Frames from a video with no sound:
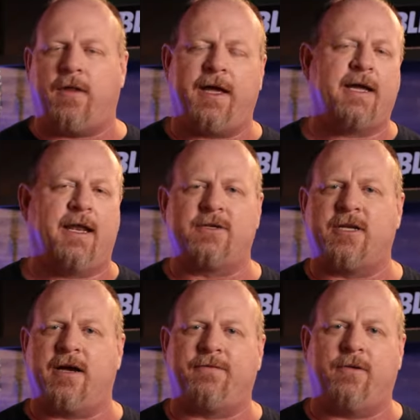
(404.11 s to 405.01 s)
all that kind of
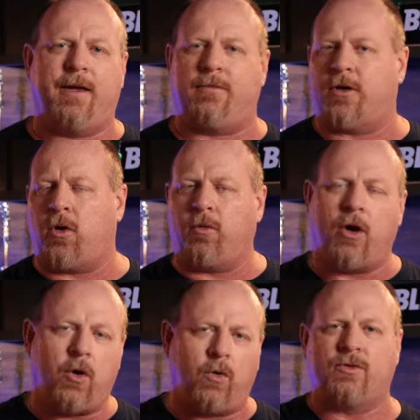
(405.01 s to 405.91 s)
stuff to be able to hold
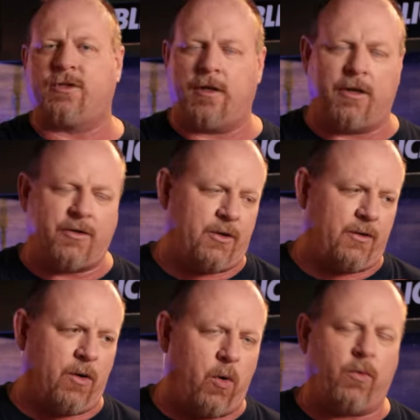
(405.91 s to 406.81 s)
hose
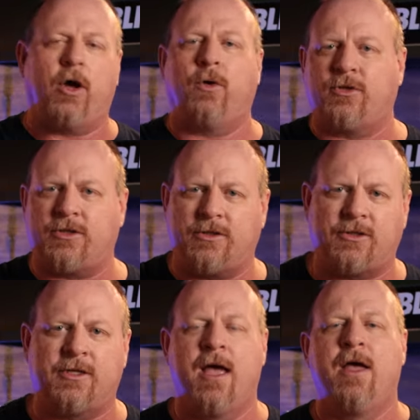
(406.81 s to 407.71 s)
to hold
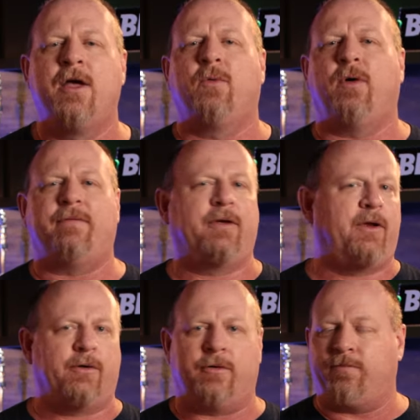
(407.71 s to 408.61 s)
hoses whenever
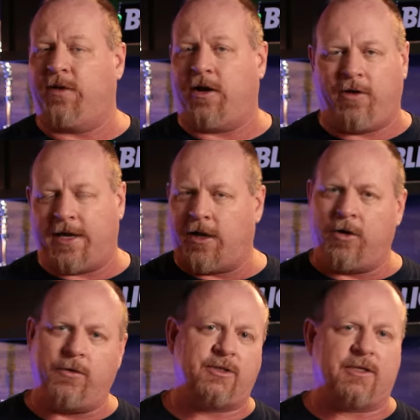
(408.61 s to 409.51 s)
you're, you know, you got a
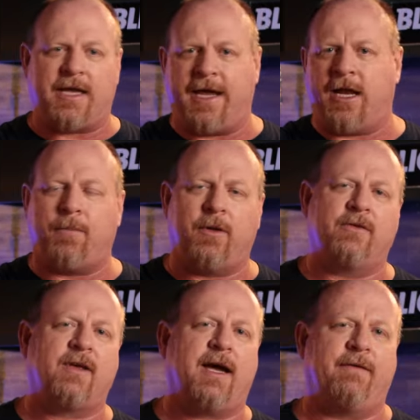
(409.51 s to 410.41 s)
hose that's hanging up on
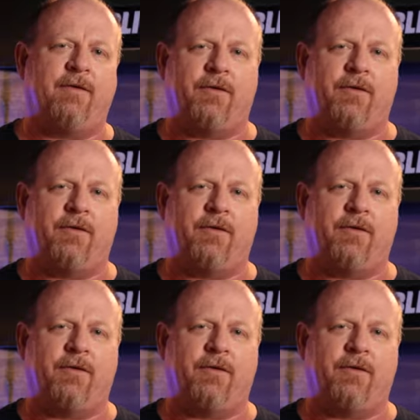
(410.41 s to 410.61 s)
the side of